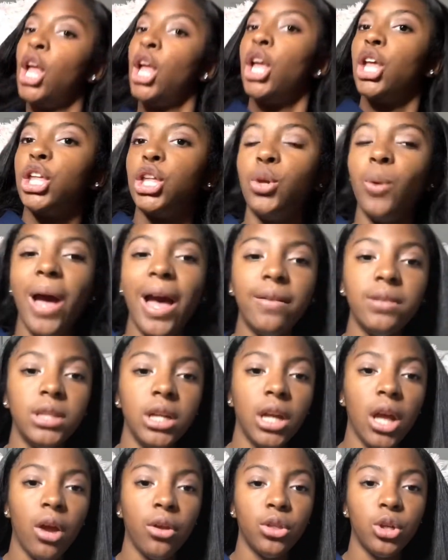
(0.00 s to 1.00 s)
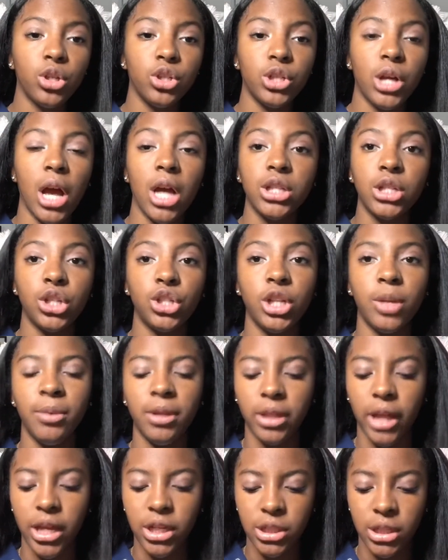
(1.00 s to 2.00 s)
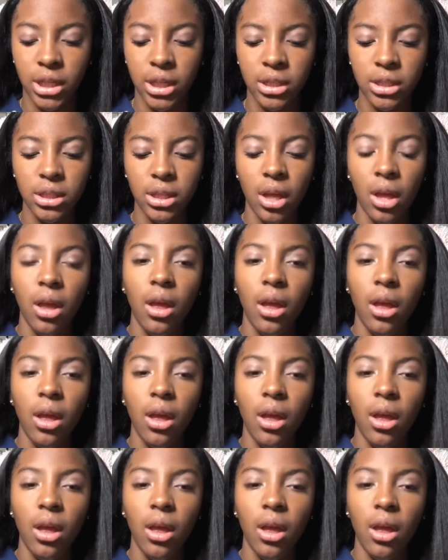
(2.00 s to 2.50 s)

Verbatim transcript: You have to go through trials and tribulations